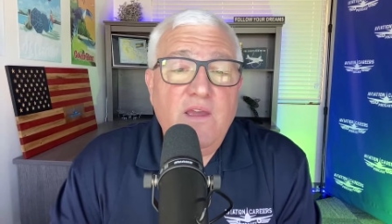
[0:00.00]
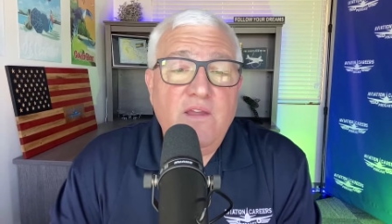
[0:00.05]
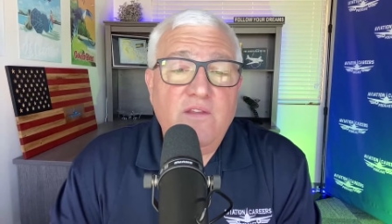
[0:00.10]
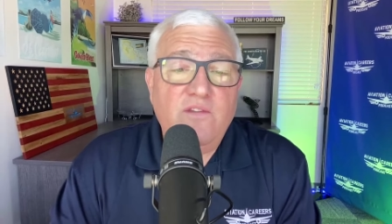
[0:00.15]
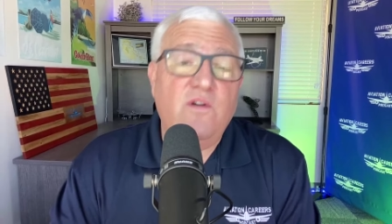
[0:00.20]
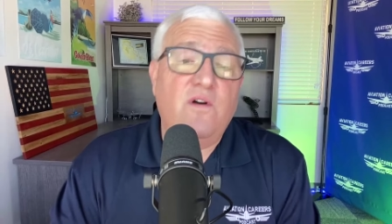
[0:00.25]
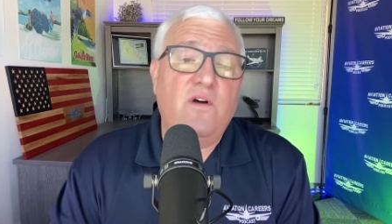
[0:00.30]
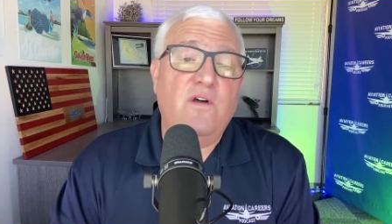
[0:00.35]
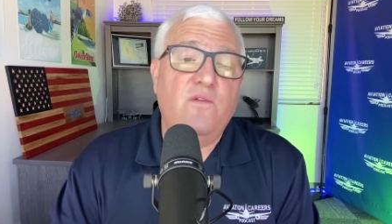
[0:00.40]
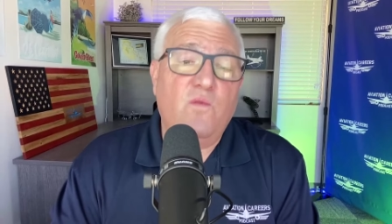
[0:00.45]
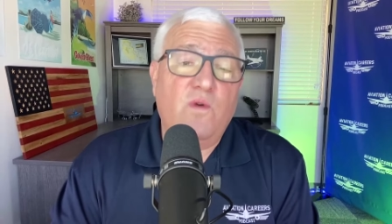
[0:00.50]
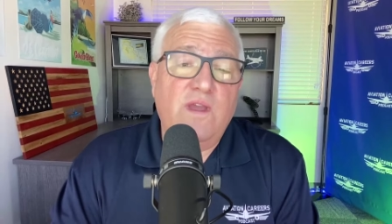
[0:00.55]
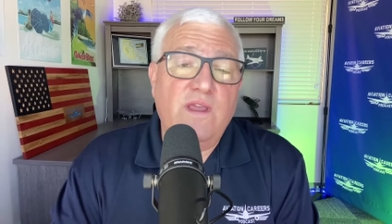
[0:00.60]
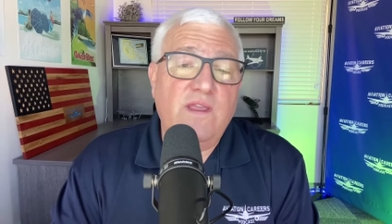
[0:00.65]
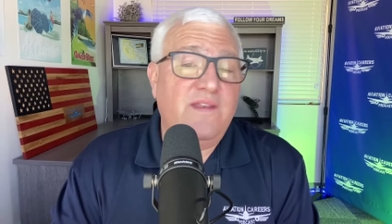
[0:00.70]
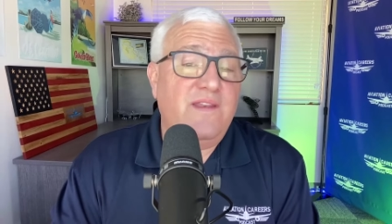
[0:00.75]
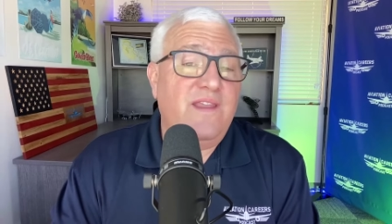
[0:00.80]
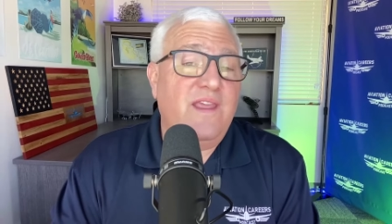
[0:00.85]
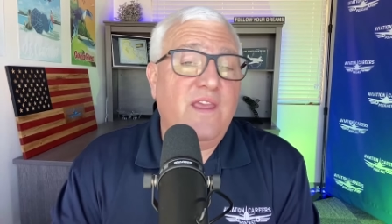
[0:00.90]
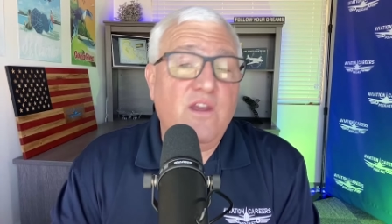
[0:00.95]
Dawn Whyte,
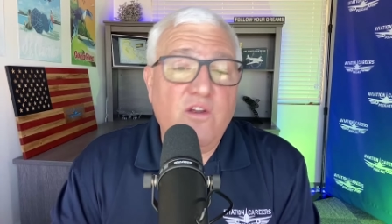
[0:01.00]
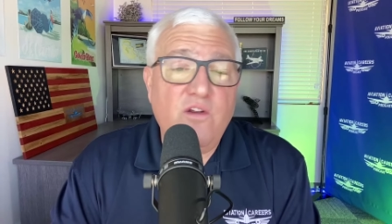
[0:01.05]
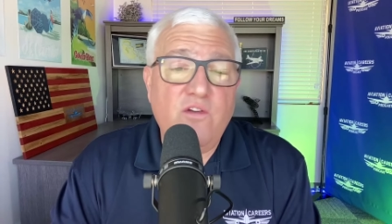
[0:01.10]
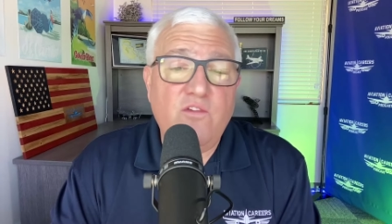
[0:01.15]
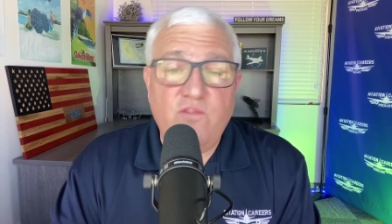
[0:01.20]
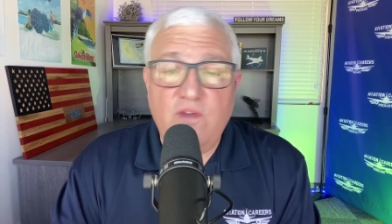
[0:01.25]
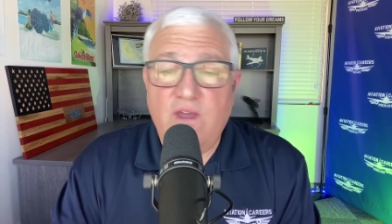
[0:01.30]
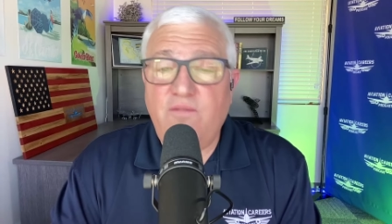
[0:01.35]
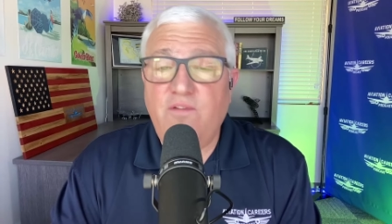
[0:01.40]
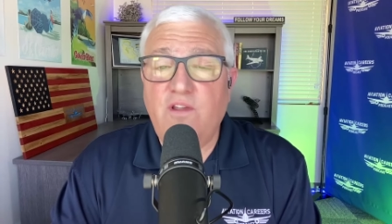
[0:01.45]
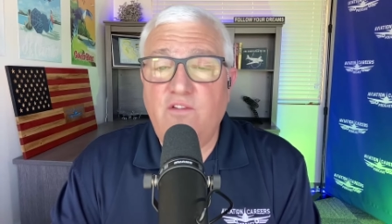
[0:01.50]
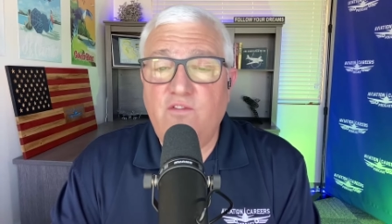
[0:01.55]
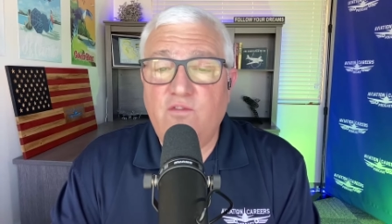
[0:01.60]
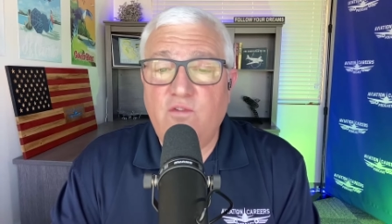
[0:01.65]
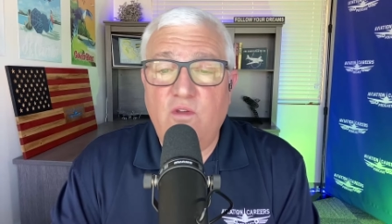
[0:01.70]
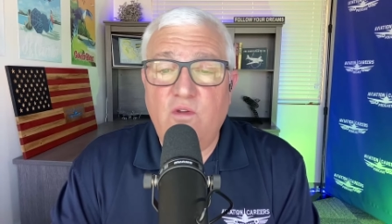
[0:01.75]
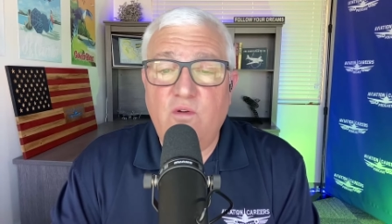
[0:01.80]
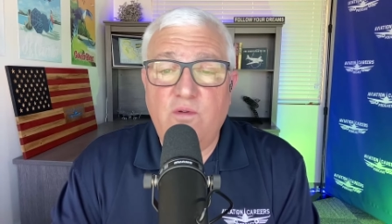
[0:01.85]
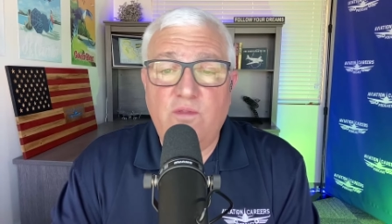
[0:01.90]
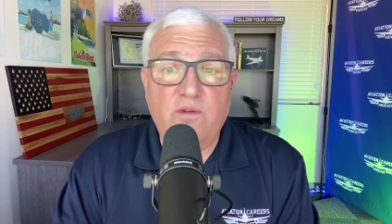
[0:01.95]
an air traffic
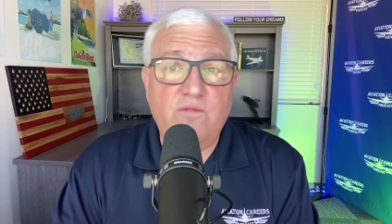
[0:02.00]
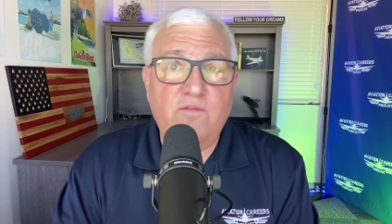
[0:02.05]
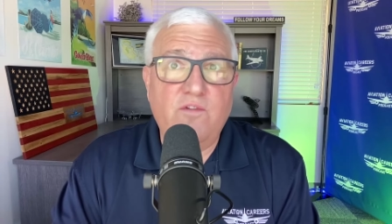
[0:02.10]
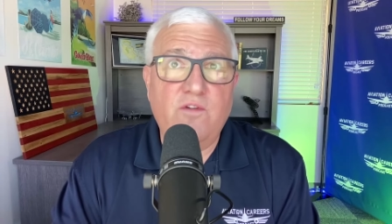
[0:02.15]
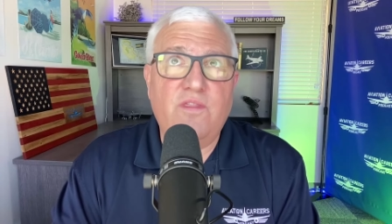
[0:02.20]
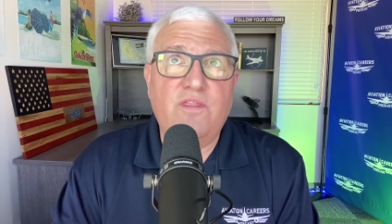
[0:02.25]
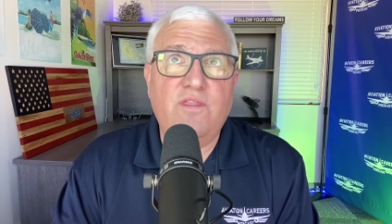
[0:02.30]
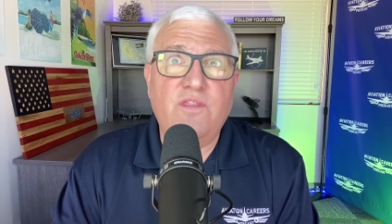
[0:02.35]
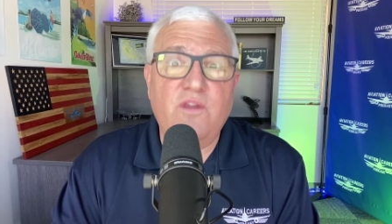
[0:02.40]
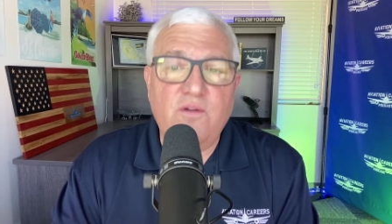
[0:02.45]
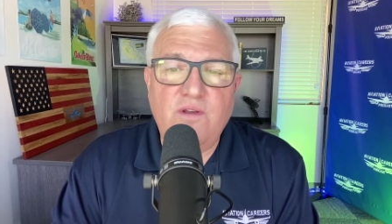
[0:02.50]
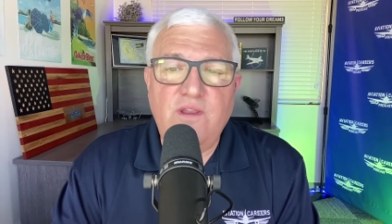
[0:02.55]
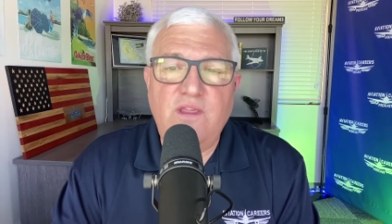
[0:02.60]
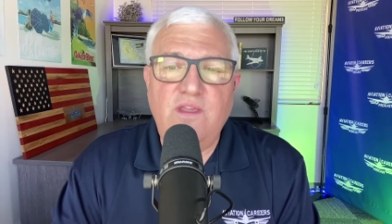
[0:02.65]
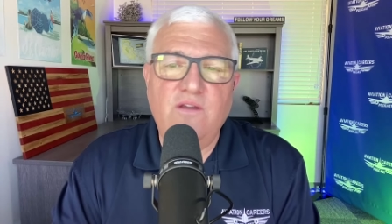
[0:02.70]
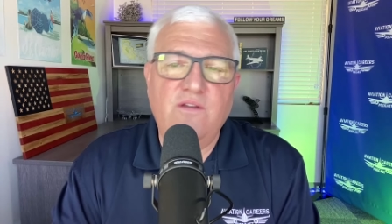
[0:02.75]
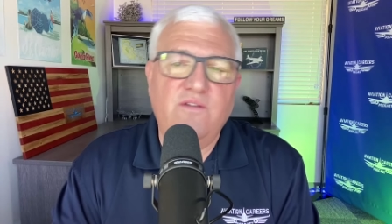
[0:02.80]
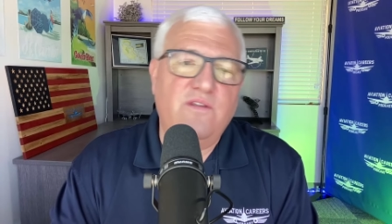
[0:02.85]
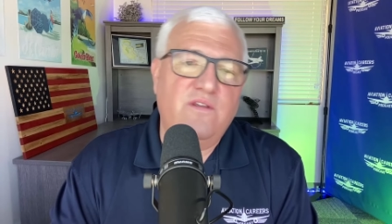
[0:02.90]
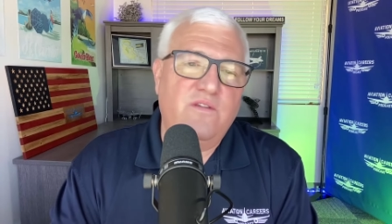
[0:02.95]
controller with over 30
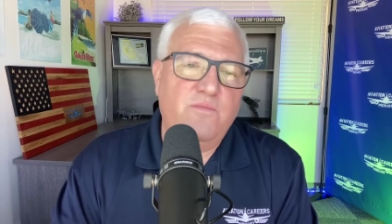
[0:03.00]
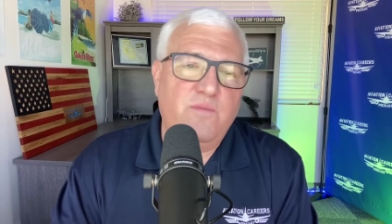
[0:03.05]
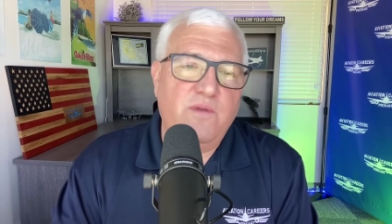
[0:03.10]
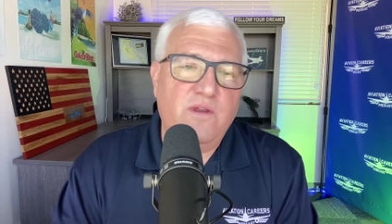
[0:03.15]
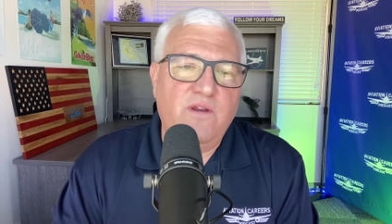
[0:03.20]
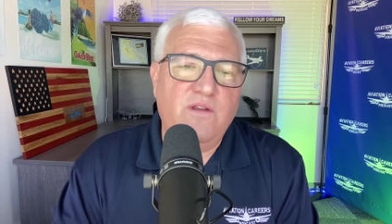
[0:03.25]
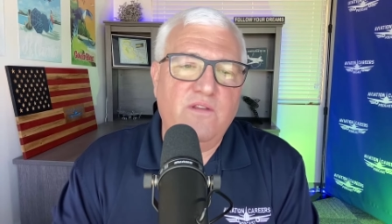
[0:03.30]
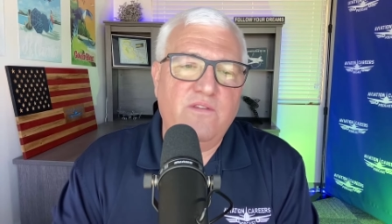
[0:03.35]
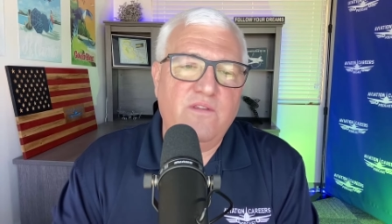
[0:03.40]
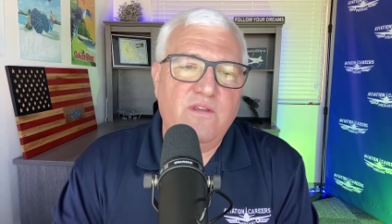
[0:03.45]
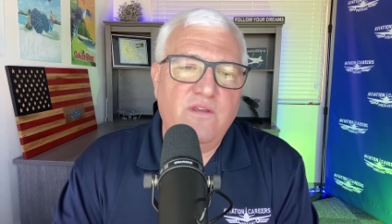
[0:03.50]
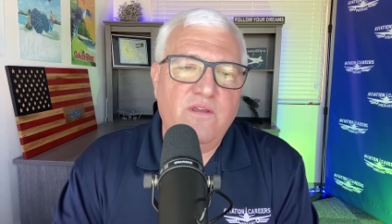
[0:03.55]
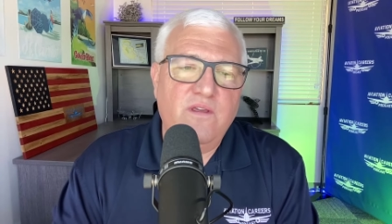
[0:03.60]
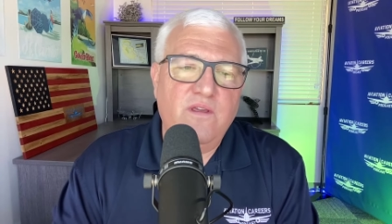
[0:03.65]
years experience